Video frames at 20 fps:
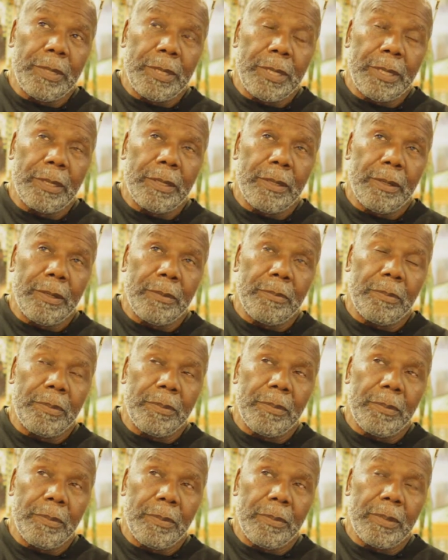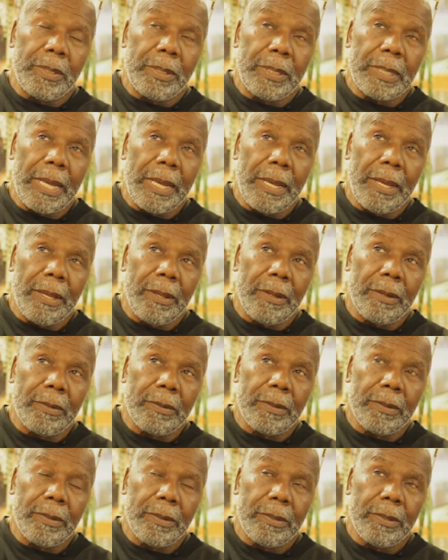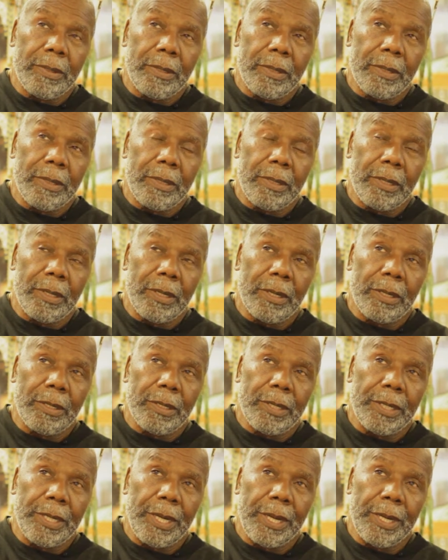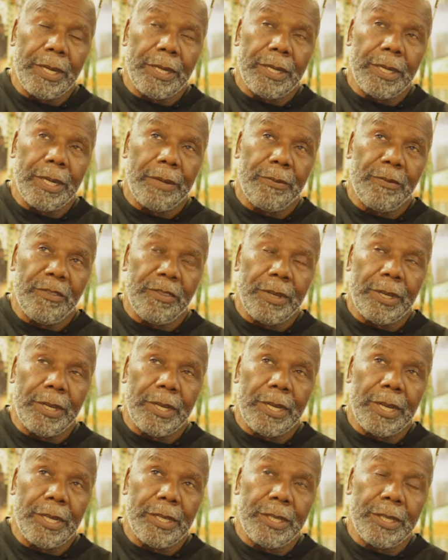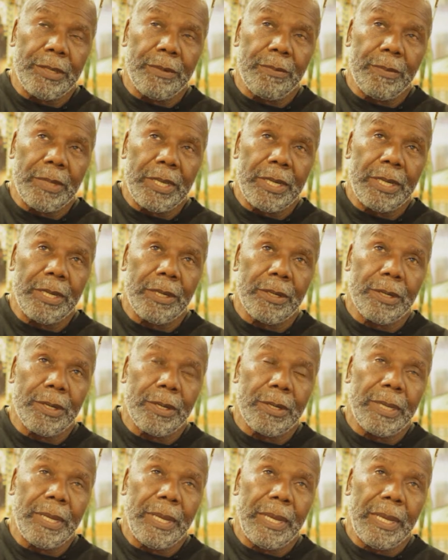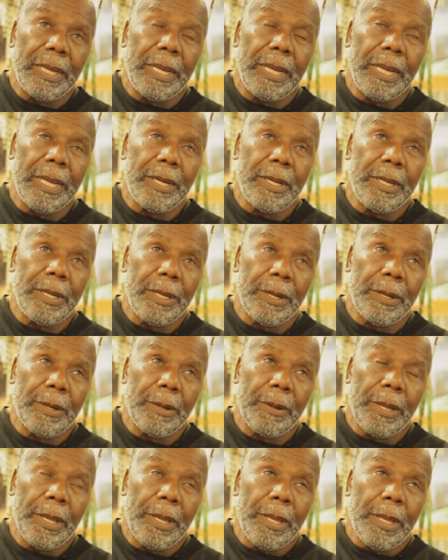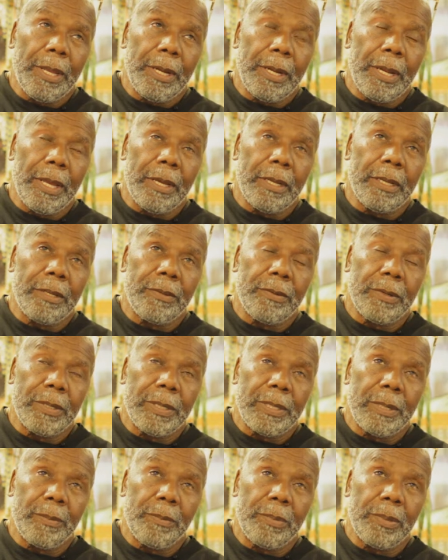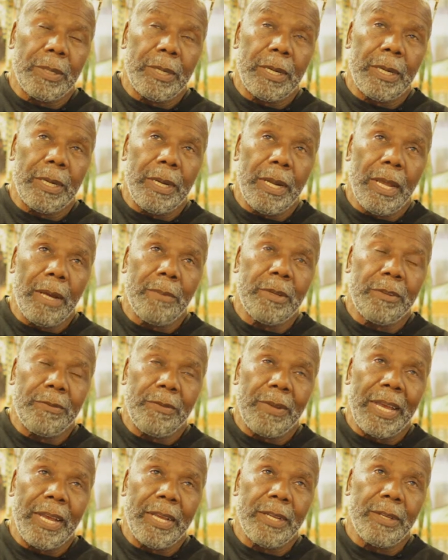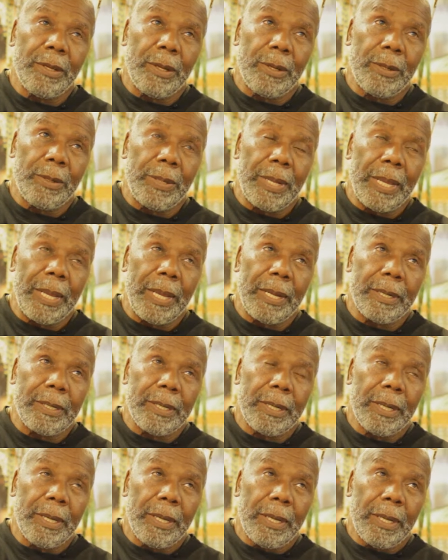particular style, color, shade, variation, material in here. Now, as far as putting a number value on that,